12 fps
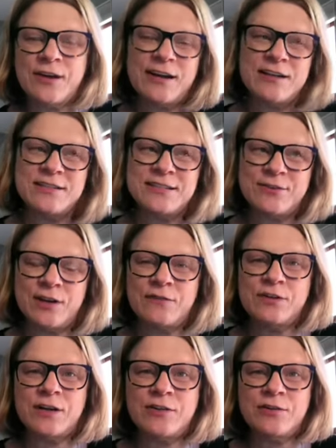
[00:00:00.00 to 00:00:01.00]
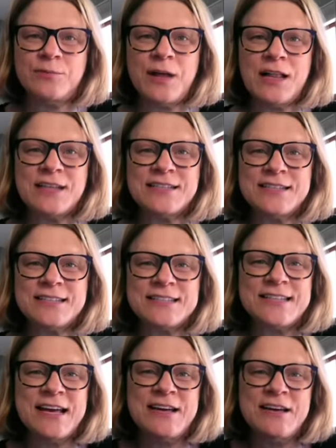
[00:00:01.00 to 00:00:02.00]
I also cover other
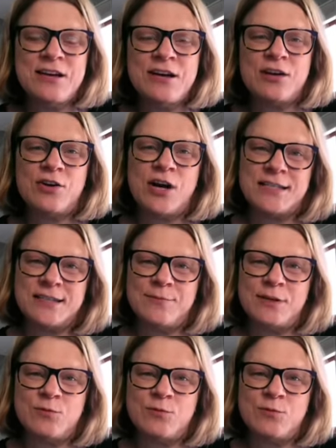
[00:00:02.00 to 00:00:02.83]
politics across the